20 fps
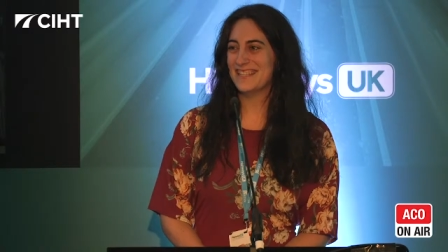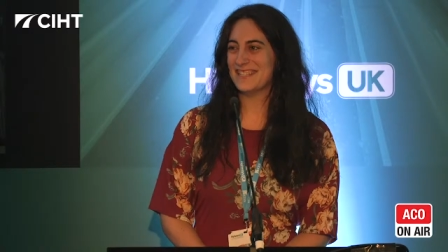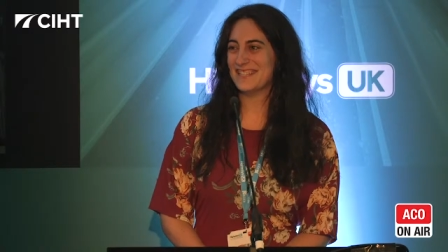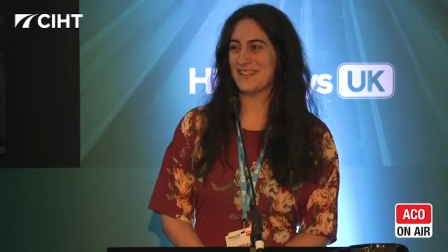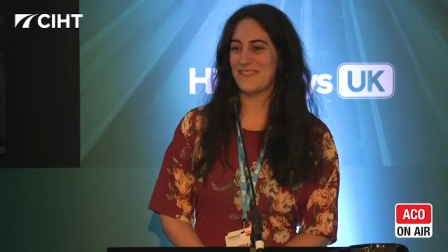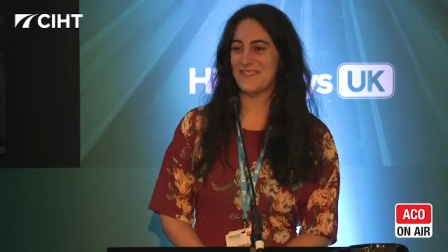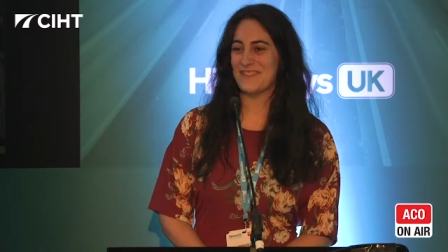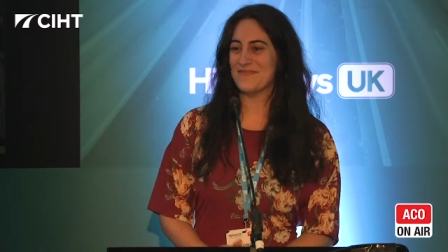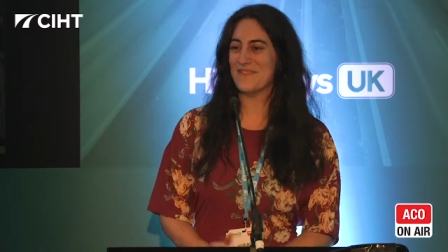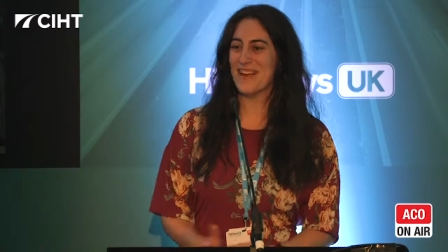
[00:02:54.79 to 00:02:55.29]

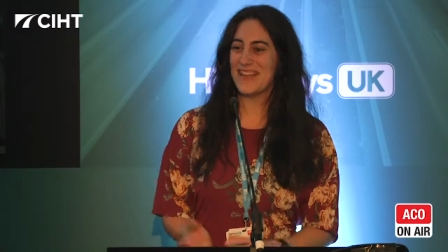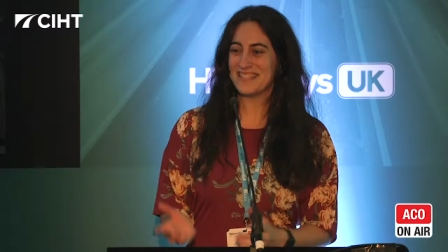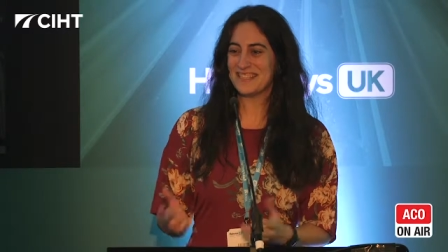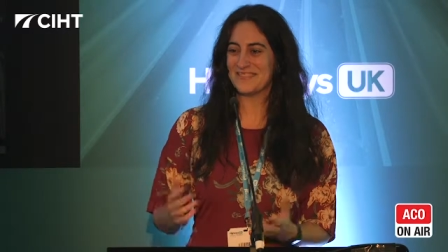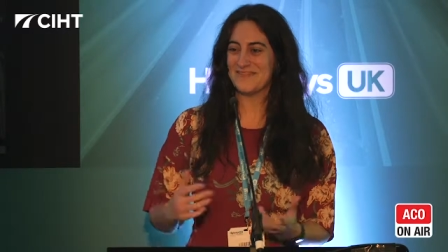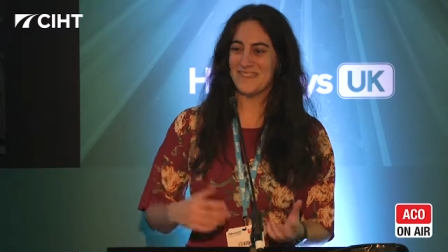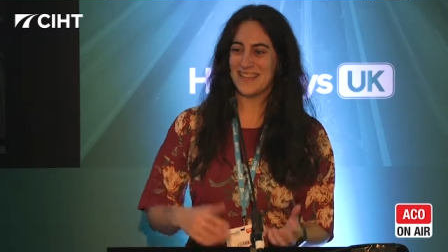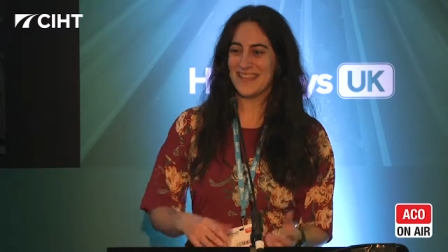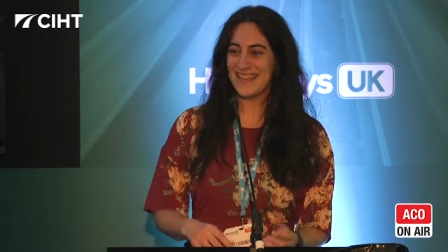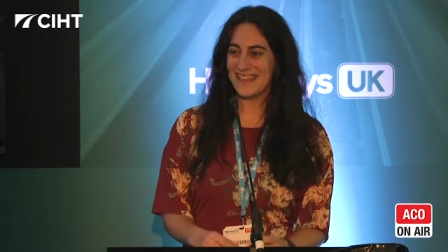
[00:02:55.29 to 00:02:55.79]
So
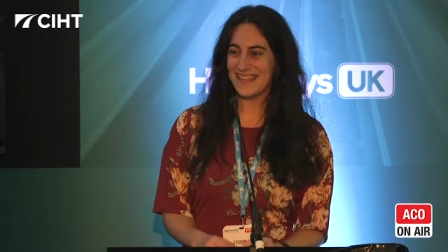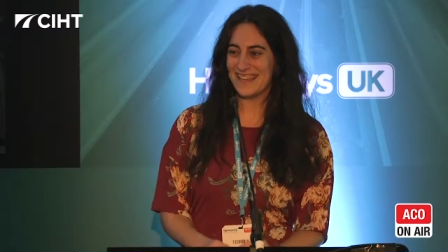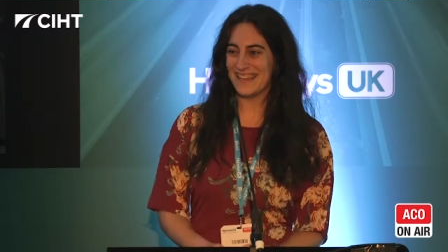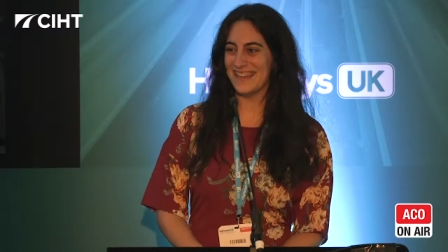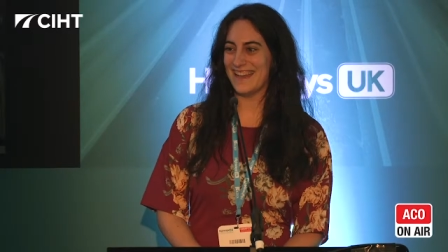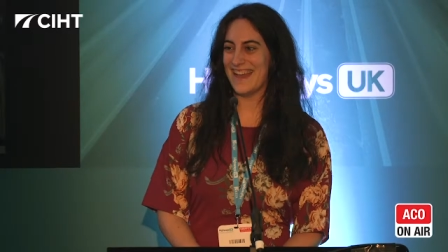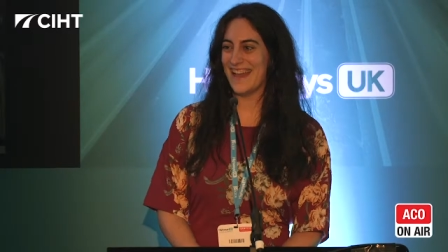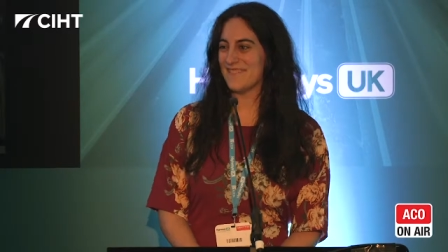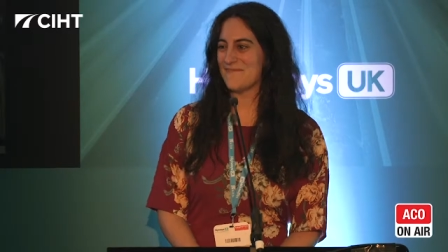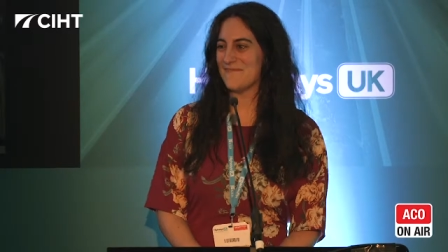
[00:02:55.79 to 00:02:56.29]
imagine me
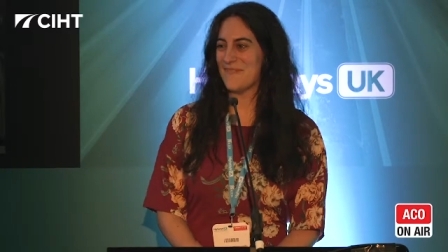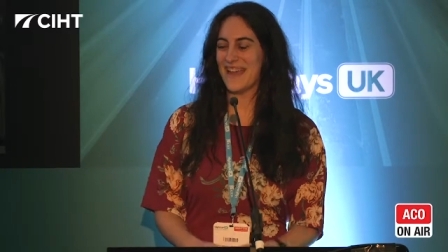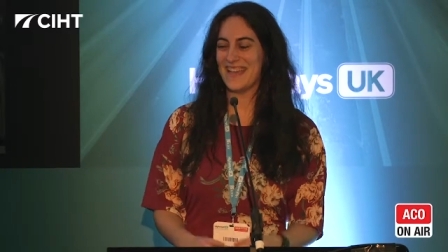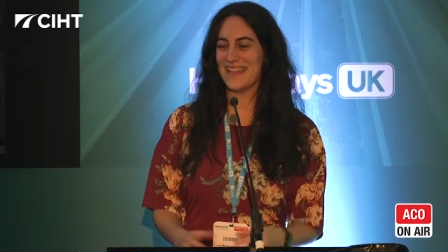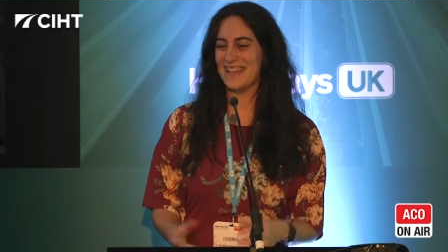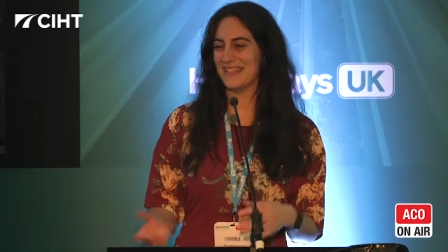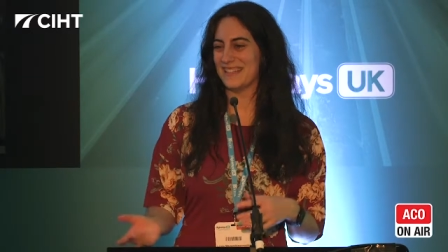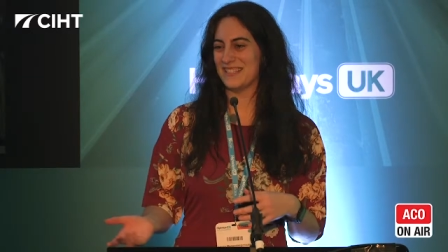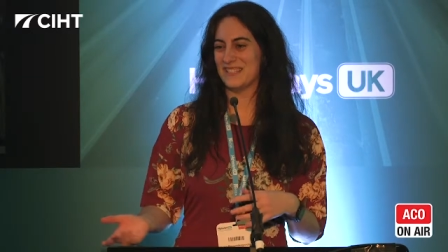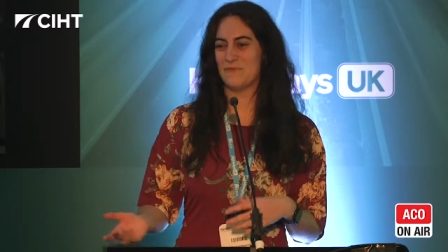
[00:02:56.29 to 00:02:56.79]
that
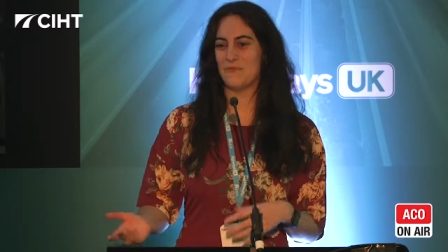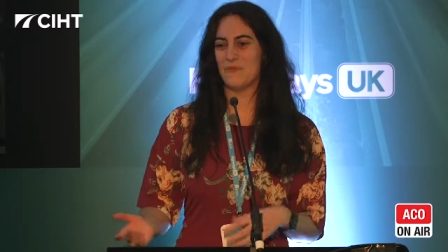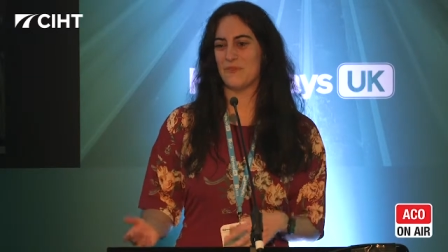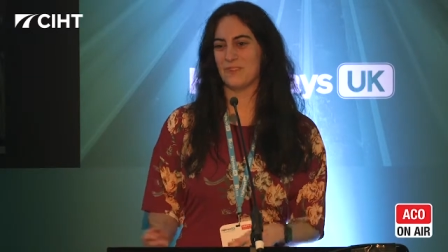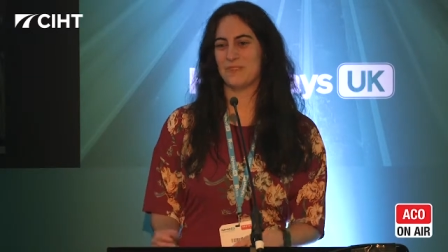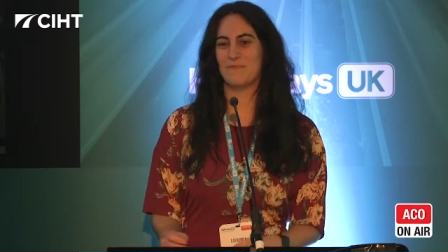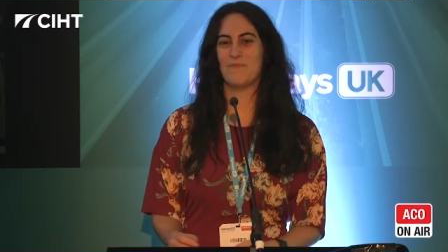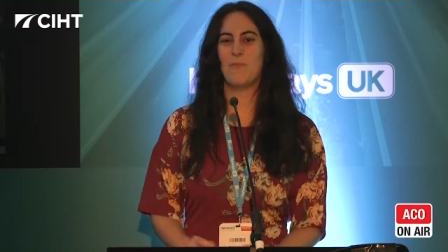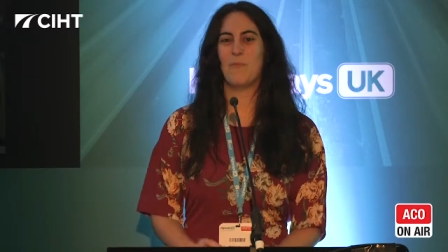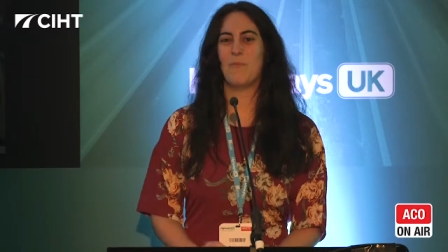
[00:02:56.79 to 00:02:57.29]
my English
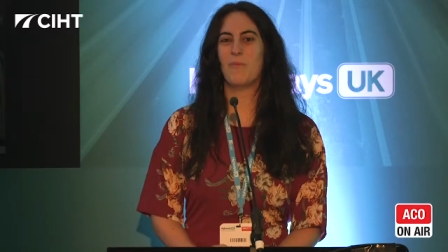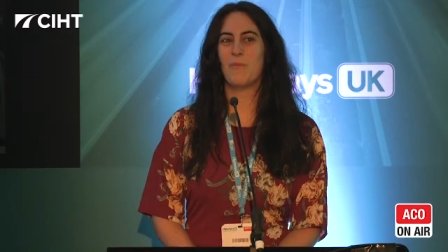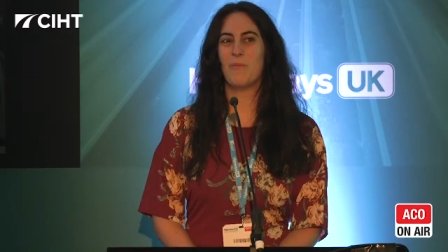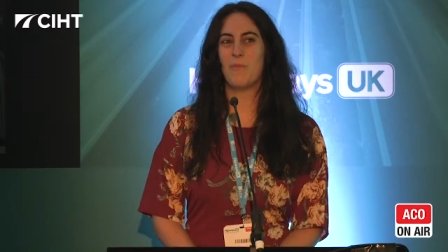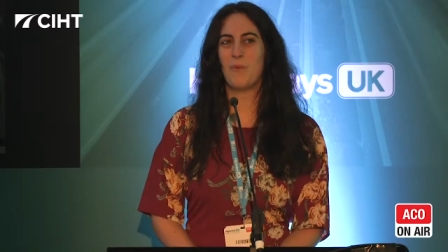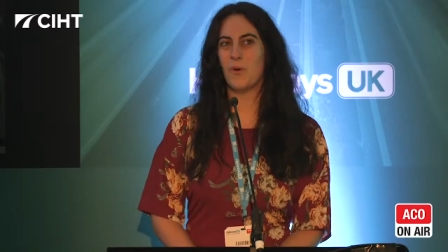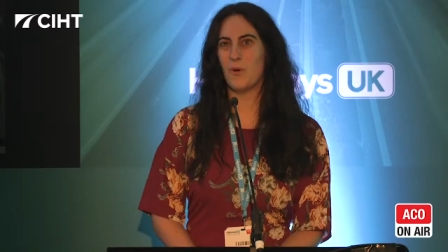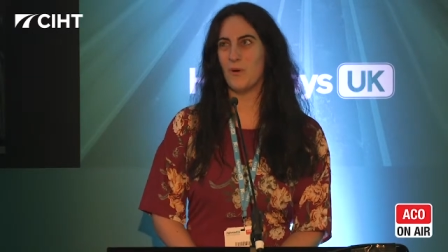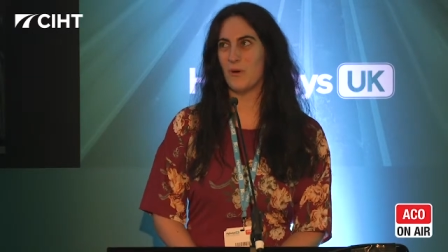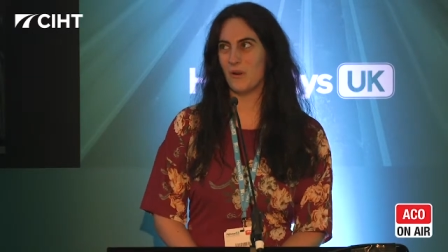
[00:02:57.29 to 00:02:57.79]
was
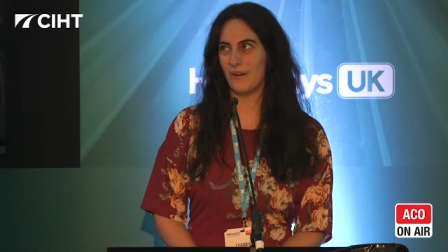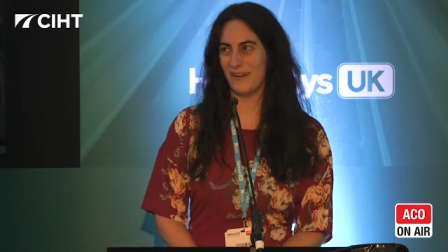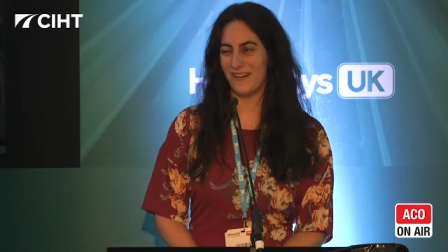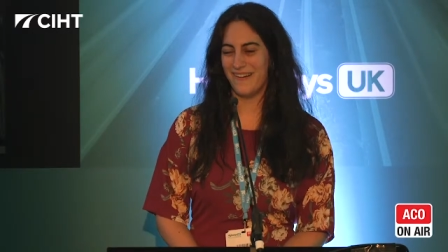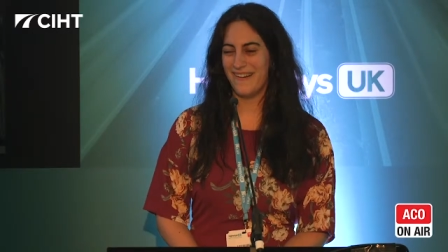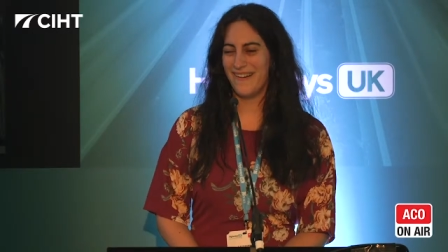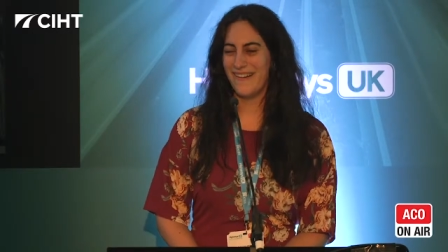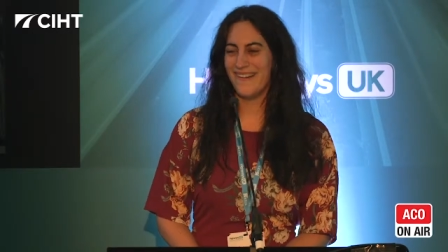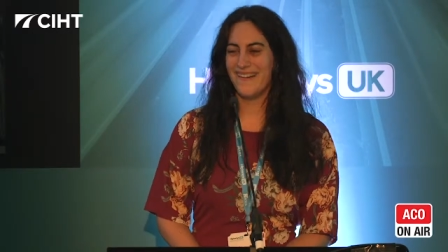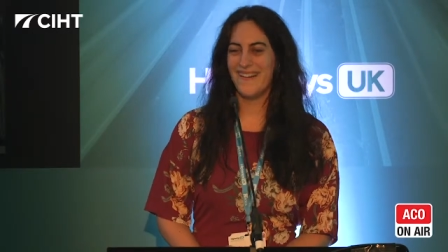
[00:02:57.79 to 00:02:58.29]
poor